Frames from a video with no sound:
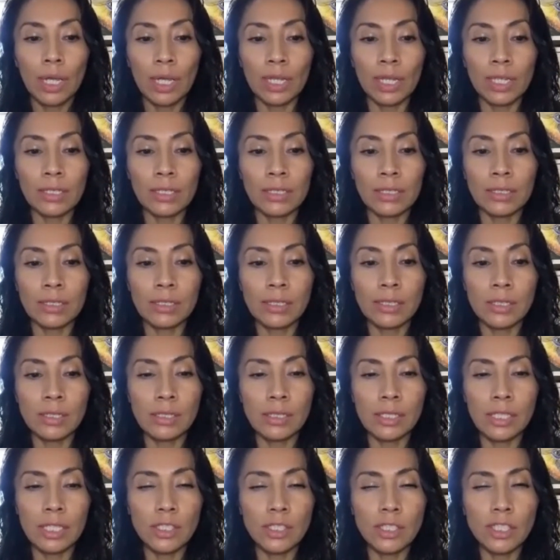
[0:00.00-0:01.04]

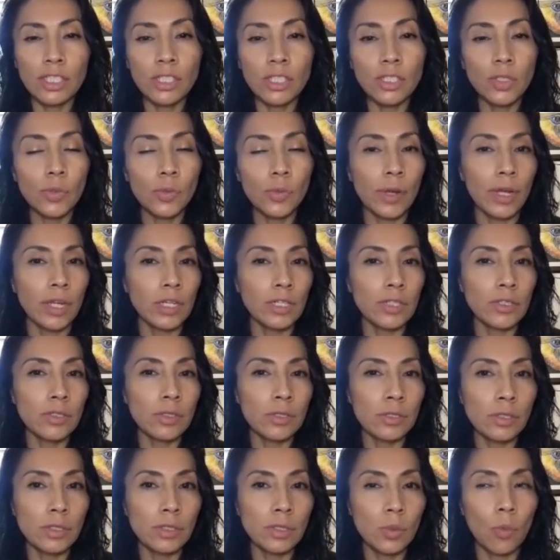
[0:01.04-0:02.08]
in
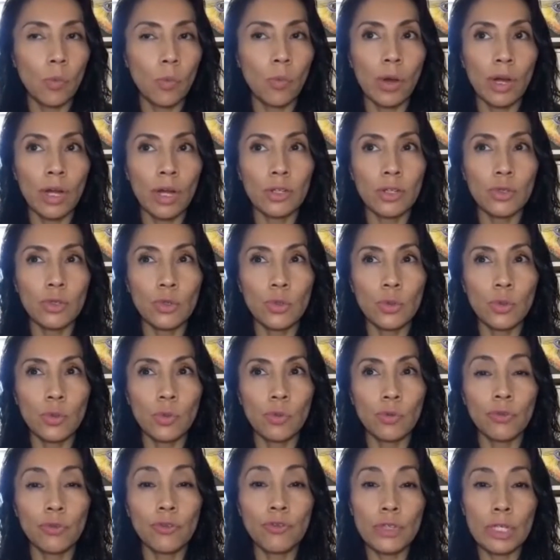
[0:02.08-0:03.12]
situations where
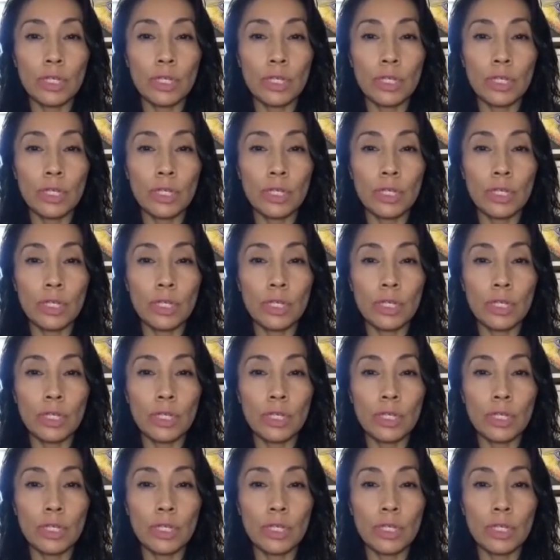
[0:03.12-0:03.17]
you